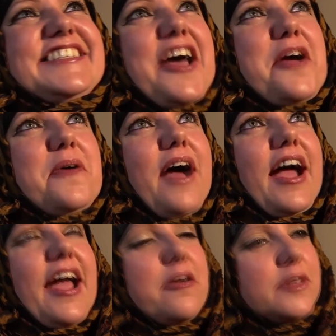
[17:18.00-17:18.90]
so
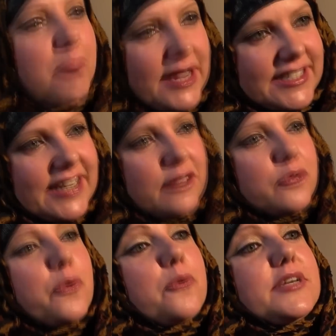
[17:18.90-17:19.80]
uh, it was basically
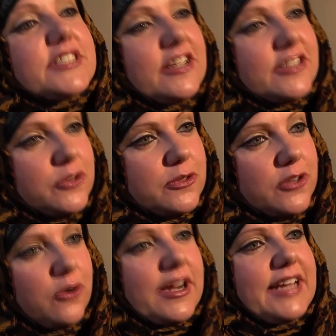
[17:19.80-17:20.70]
through research, through
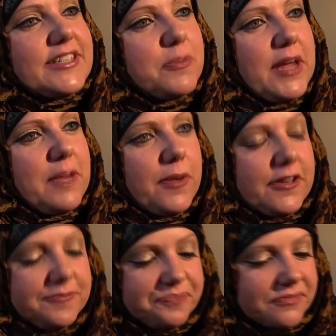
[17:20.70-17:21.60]
talking to
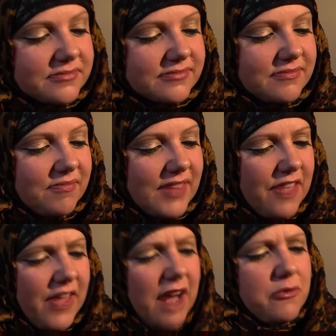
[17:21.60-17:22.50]
people
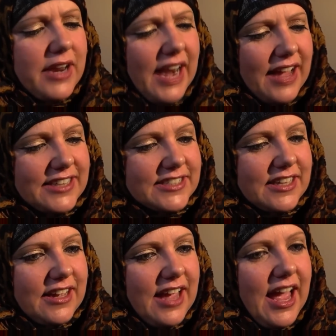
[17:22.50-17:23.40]
that I
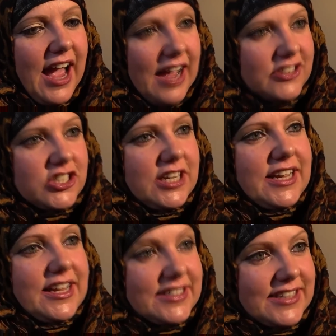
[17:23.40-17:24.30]
realized that
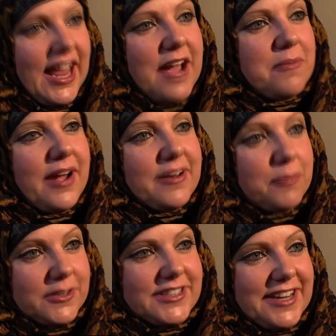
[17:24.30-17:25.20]
actually Islam
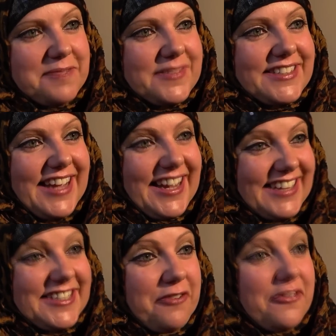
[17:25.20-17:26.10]
and Muslims
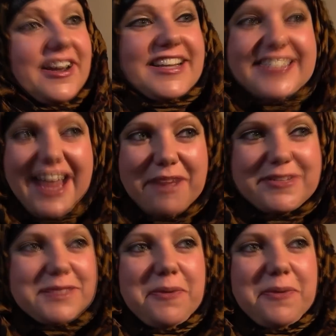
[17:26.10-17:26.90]
are different. Islam is